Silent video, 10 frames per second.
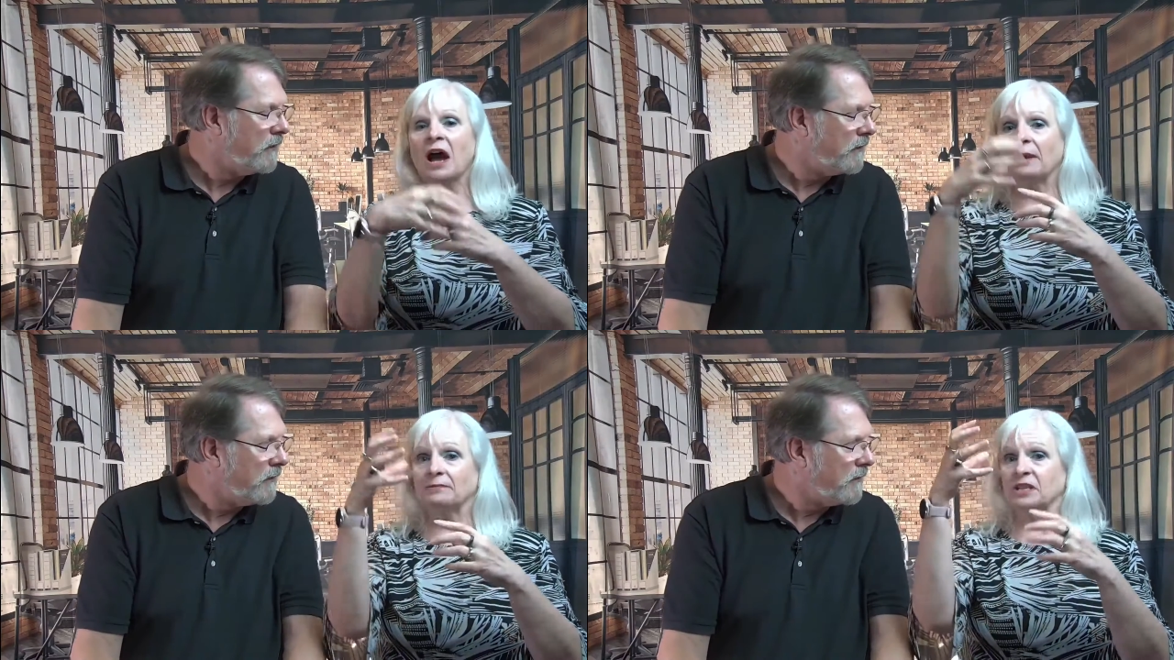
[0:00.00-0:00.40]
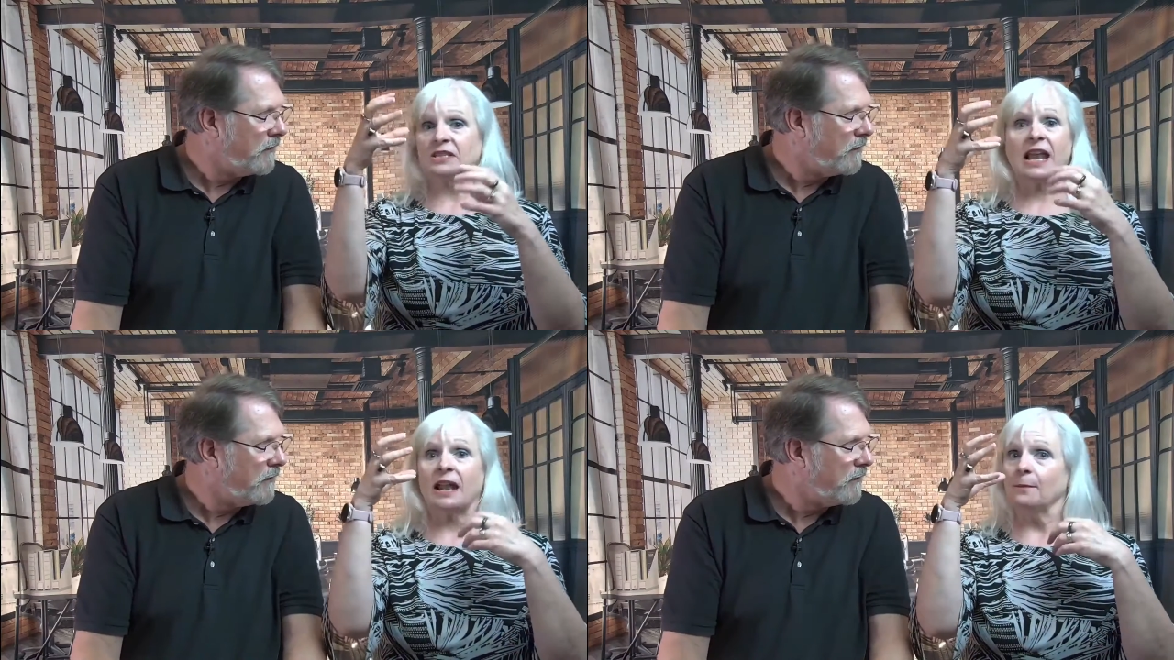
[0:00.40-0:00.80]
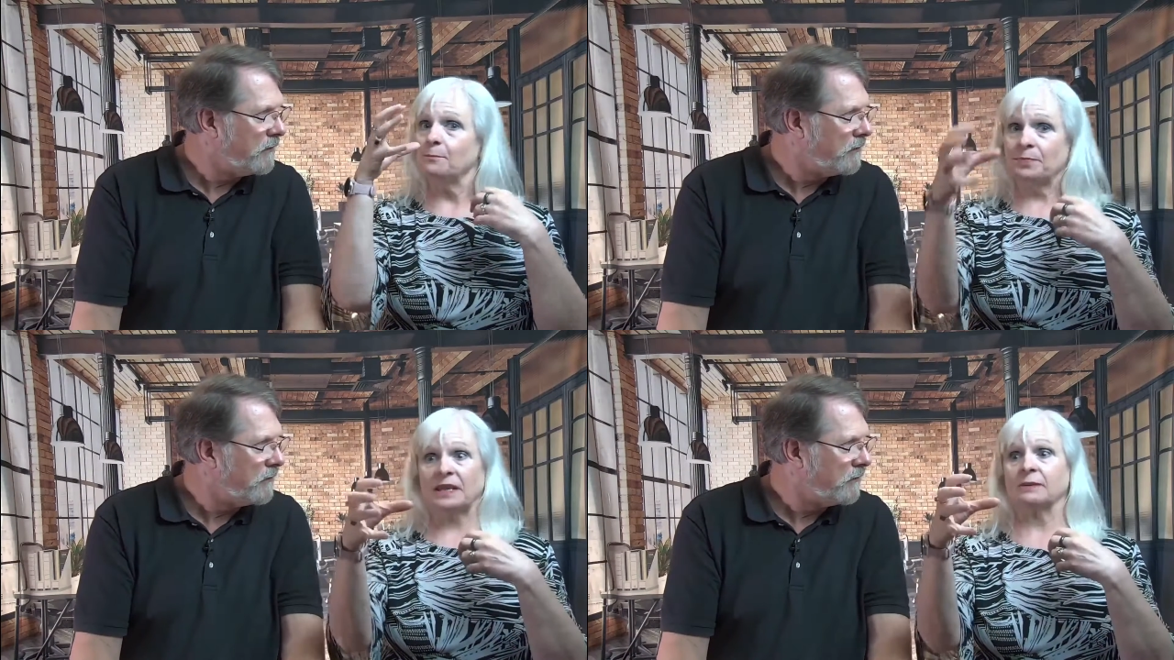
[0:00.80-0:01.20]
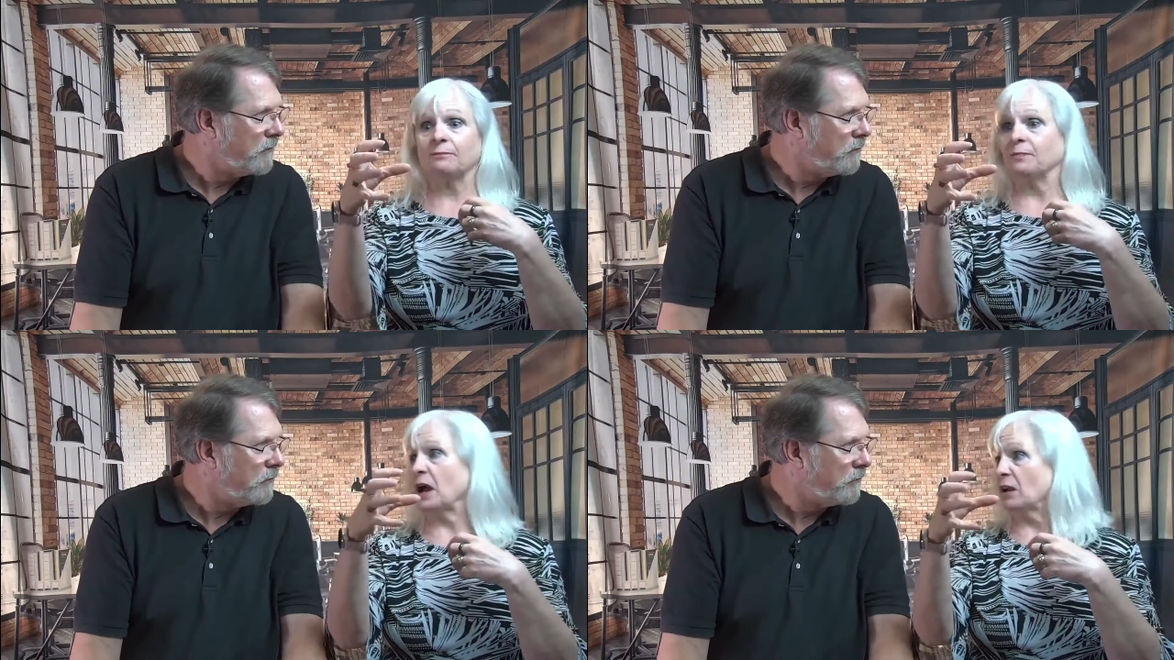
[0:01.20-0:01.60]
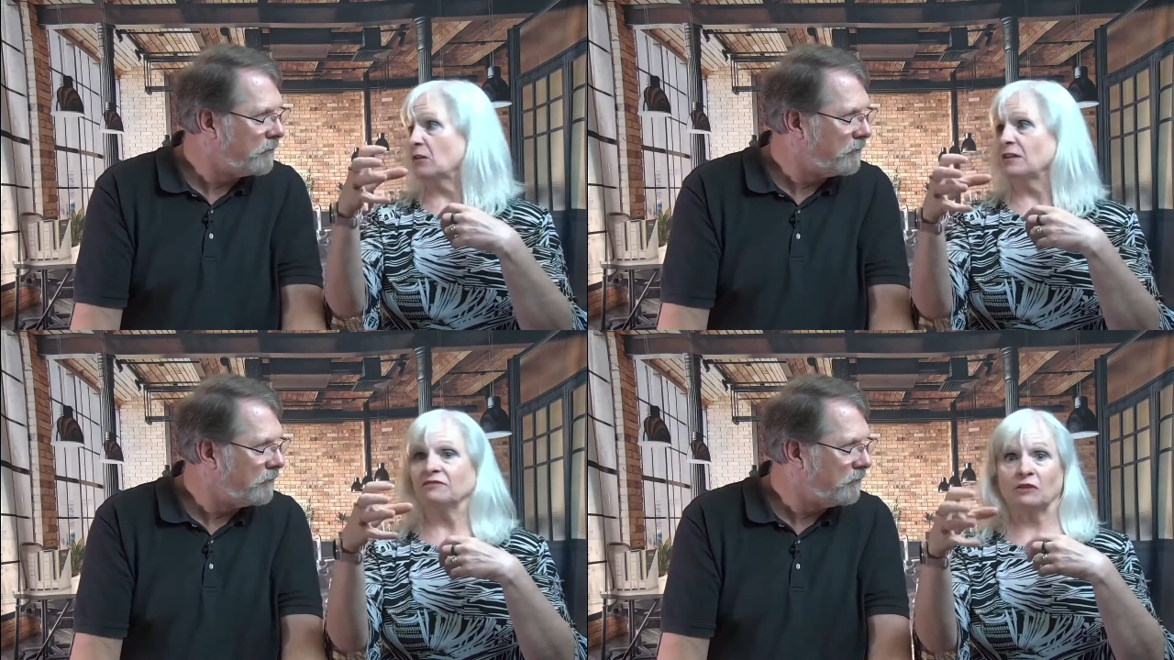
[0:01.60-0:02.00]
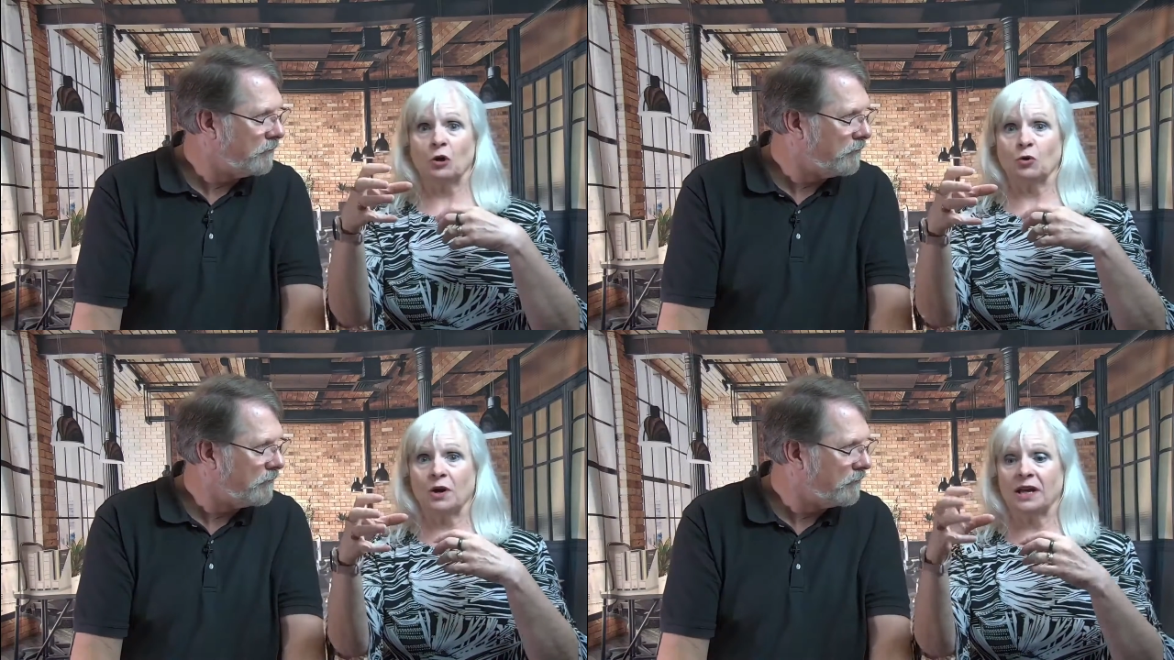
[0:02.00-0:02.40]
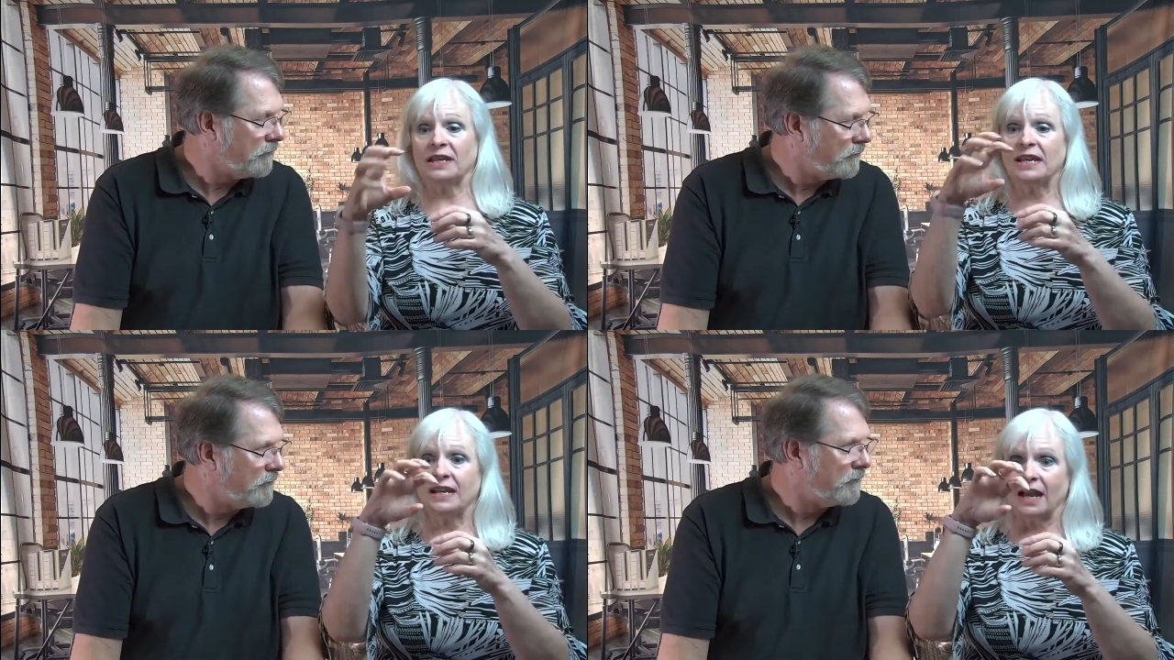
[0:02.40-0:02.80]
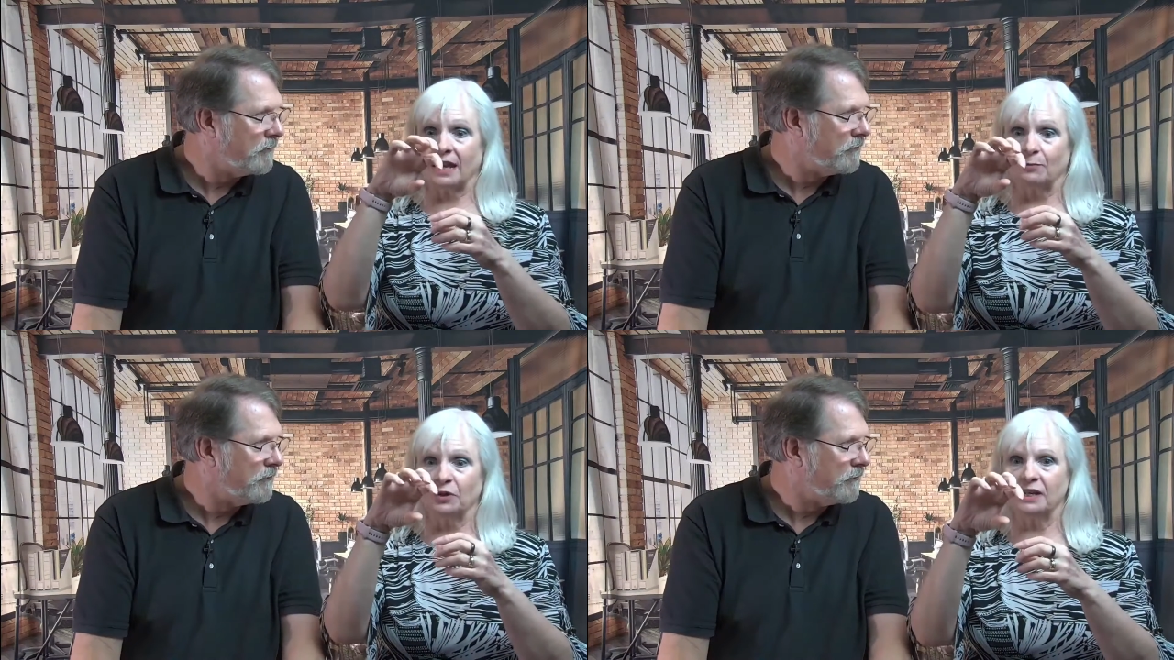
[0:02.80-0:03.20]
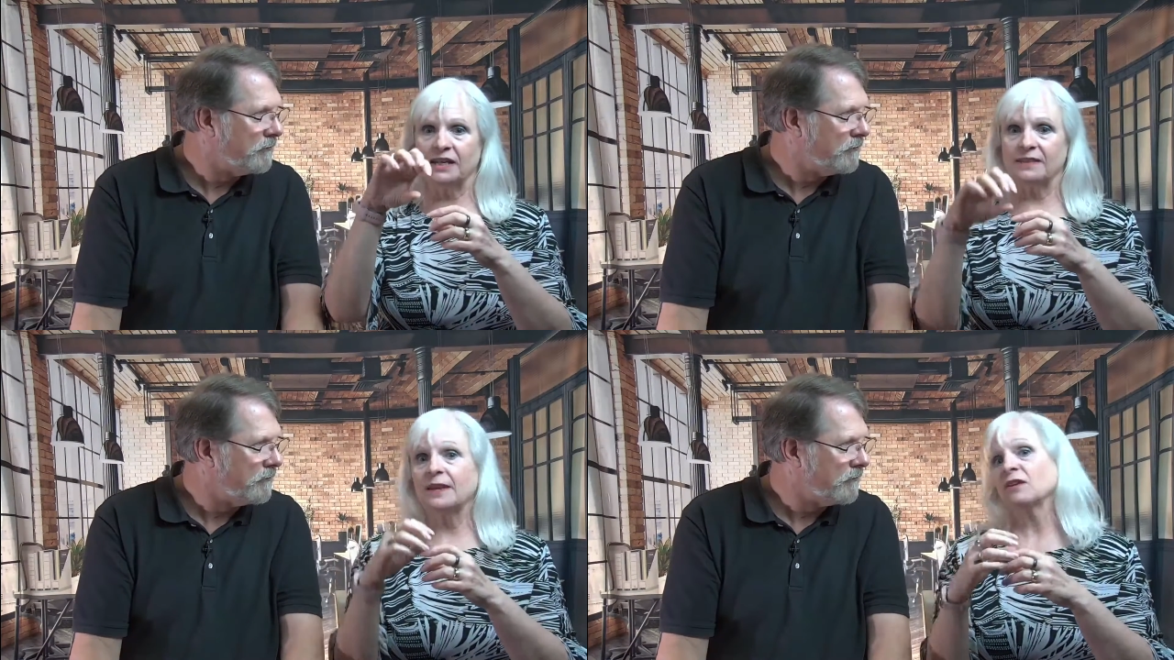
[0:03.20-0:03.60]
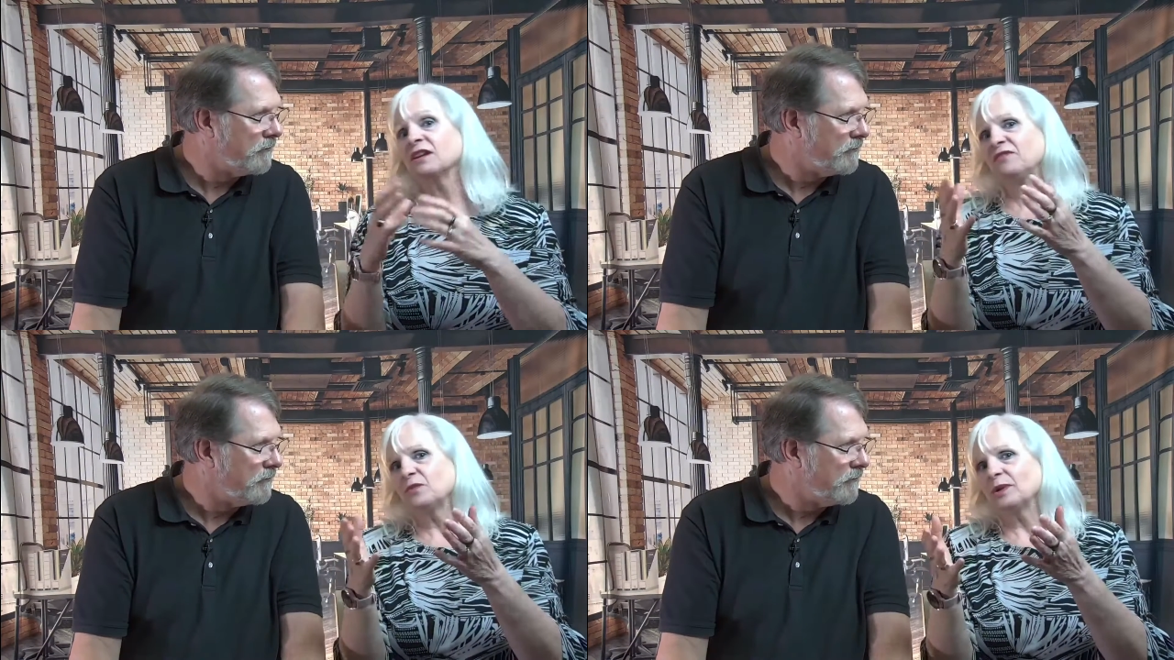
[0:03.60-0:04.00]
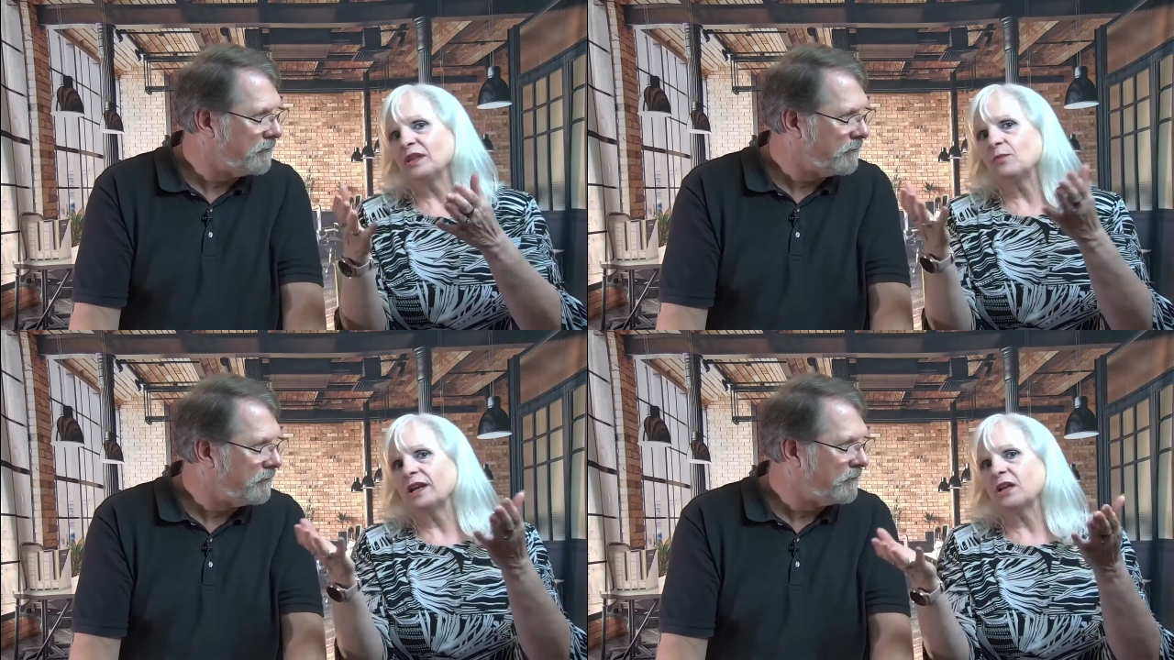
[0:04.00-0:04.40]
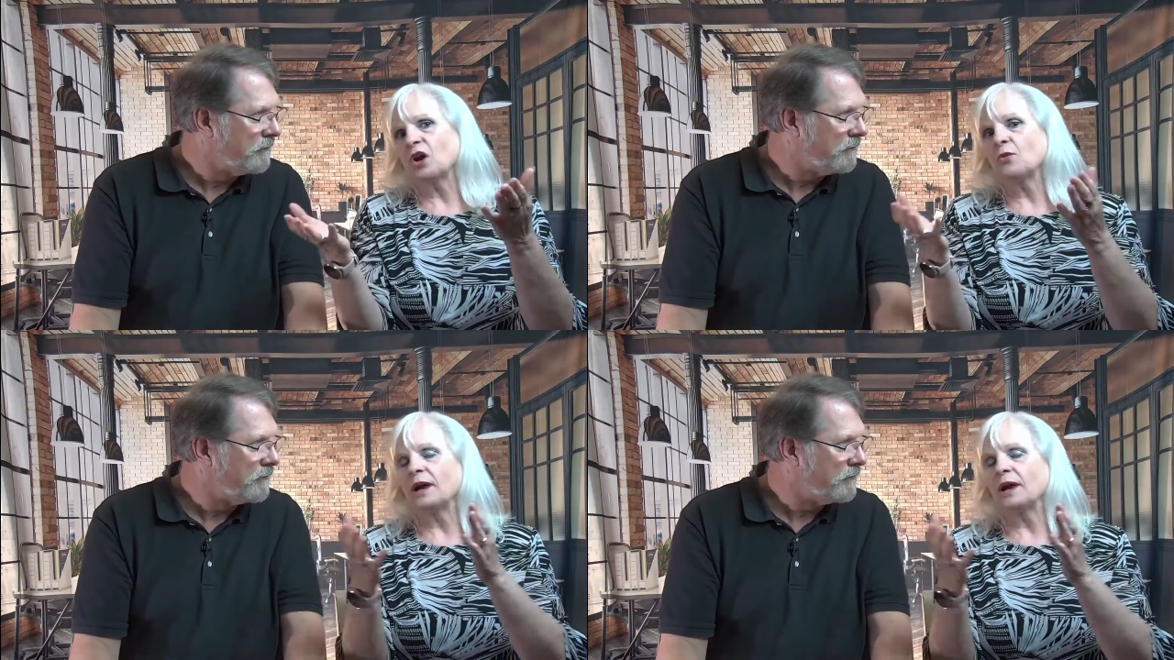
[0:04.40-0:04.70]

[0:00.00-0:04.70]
Speaker 1: I just had a big bottle of local honey and I put it in there and if you really want to go